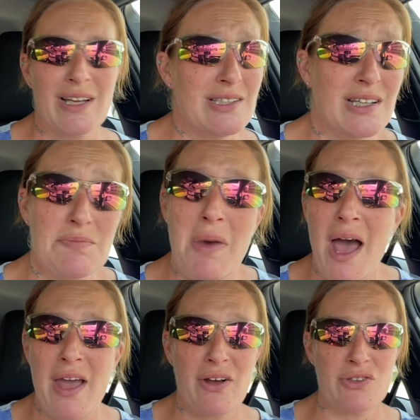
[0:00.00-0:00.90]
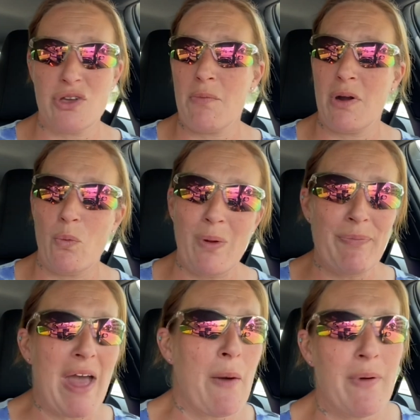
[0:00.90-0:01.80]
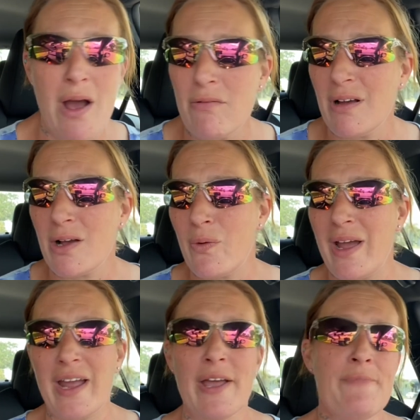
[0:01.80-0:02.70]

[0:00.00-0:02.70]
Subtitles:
6 miles. So I'm gonna whip that one out real quick.